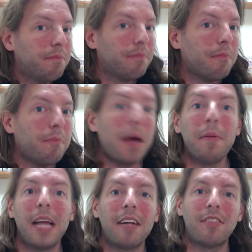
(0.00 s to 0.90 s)
Maybe
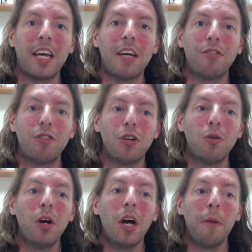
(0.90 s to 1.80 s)
that's the case
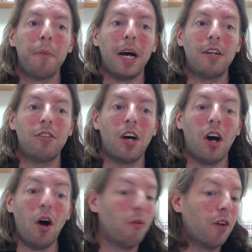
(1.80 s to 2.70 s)
too. But
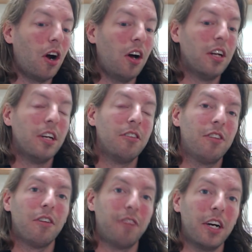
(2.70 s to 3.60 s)
overall,
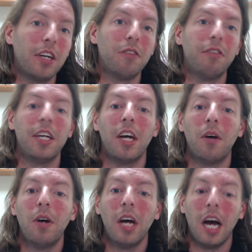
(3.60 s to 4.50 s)
still a very good video.